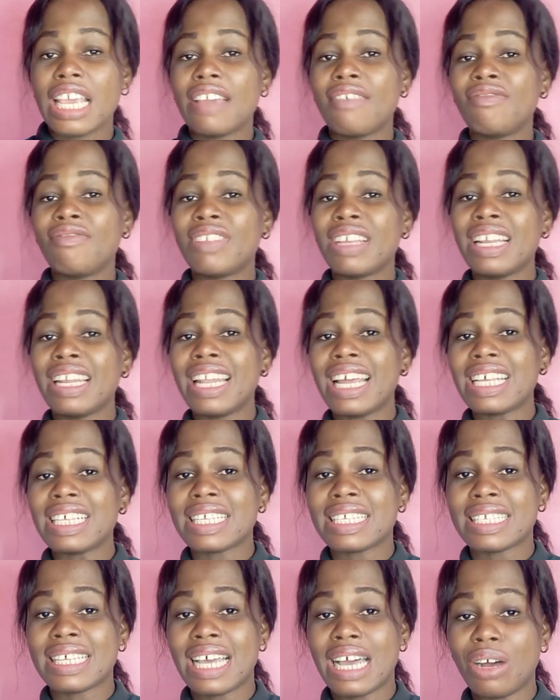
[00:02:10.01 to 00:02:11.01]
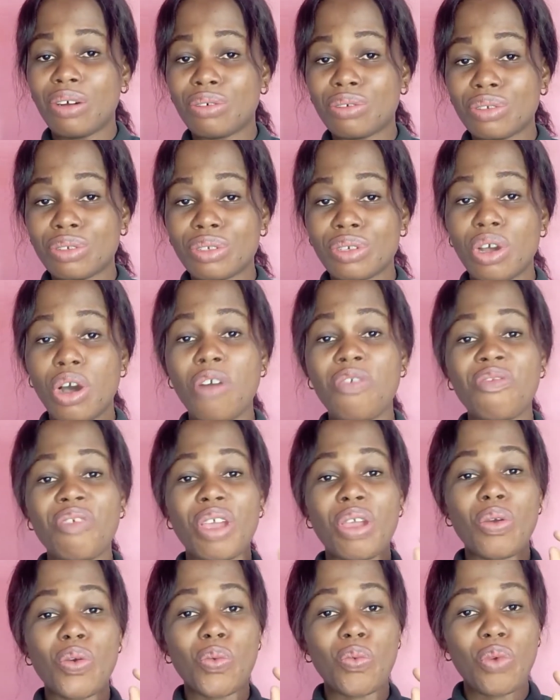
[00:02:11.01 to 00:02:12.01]
If the last sound of
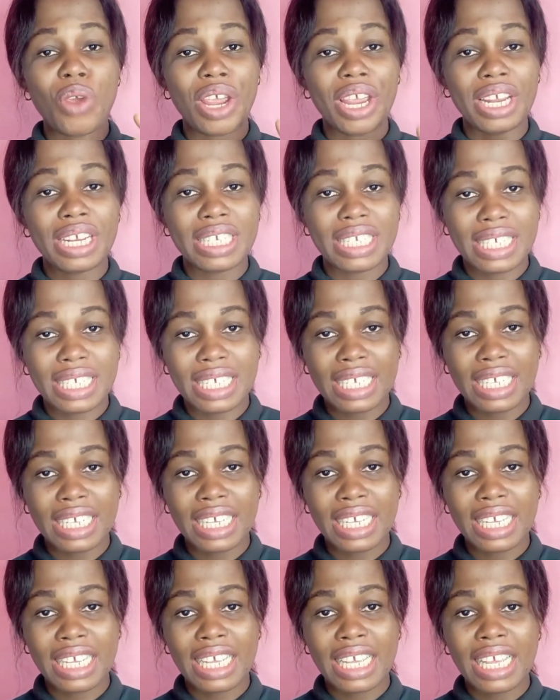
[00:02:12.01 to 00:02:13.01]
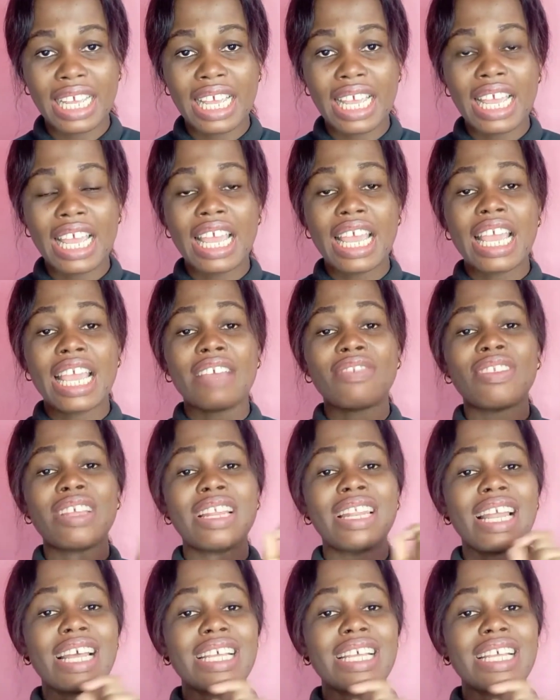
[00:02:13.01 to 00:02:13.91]
a word, is